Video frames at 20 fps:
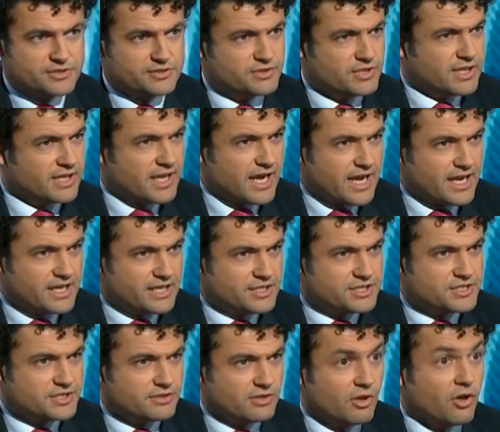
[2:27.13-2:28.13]
to
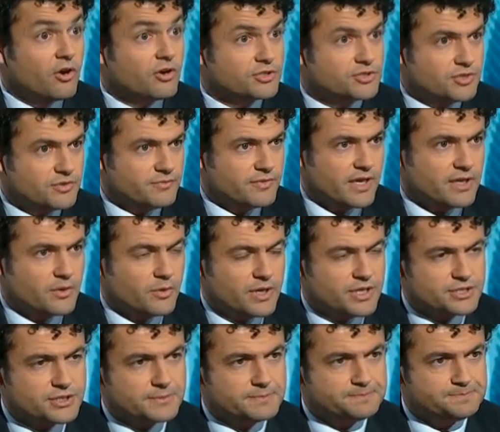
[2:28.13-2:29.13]
gauge long-term
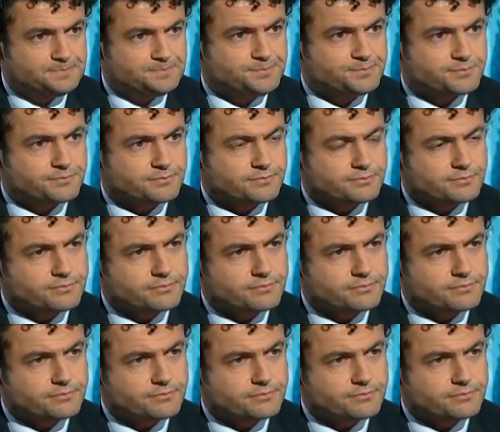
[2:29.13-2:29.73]
valuation. So